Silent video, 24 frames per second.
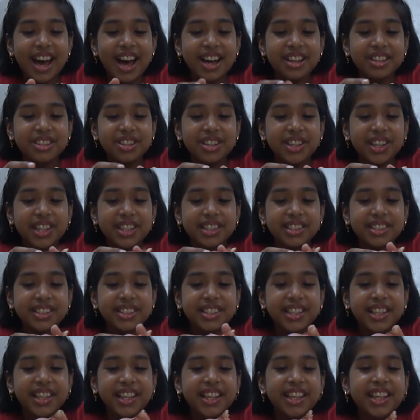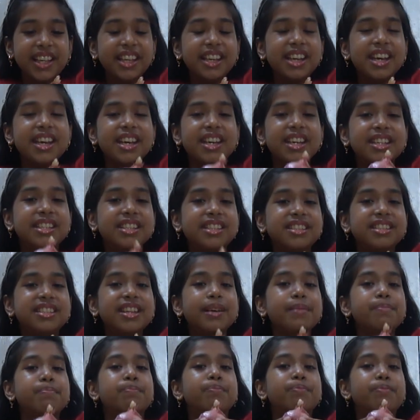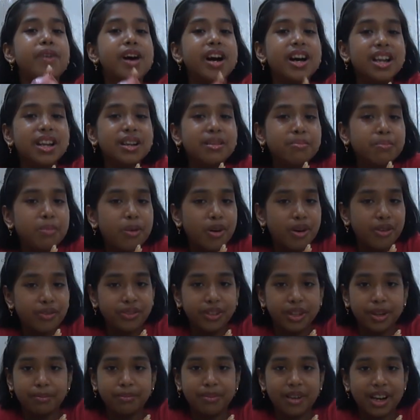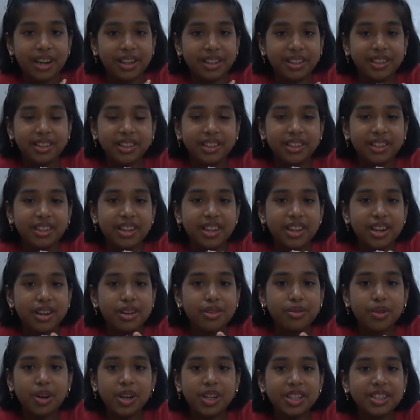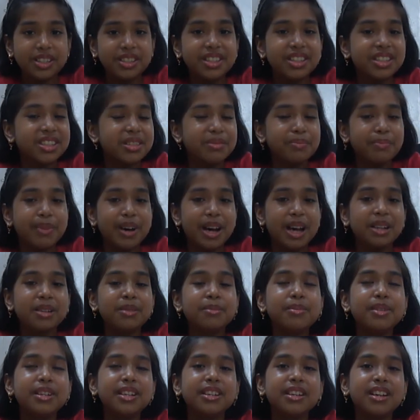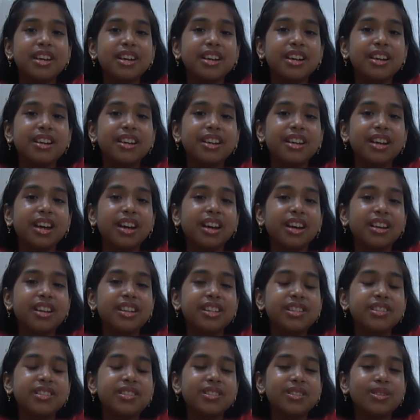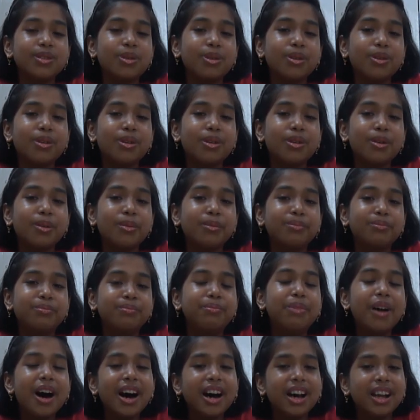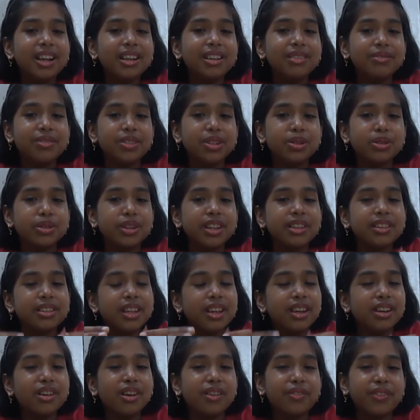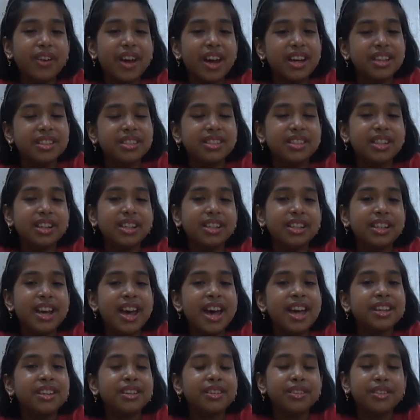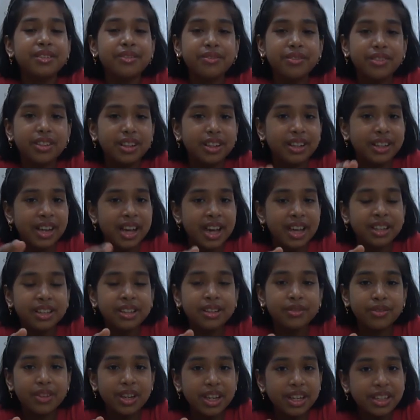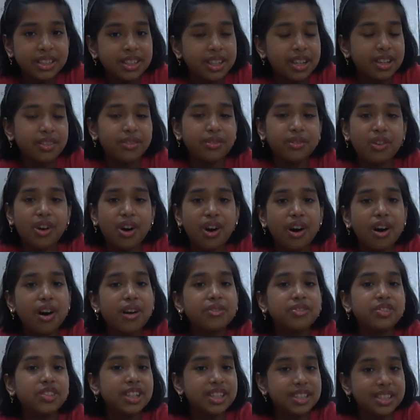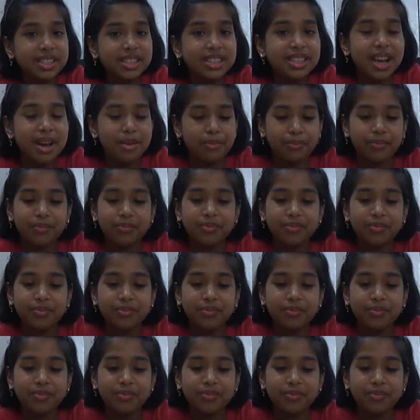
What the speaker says: as you can see, is the bulb of the plant. Now what is this bulb? So bulb you can think of as the derivative of the stem.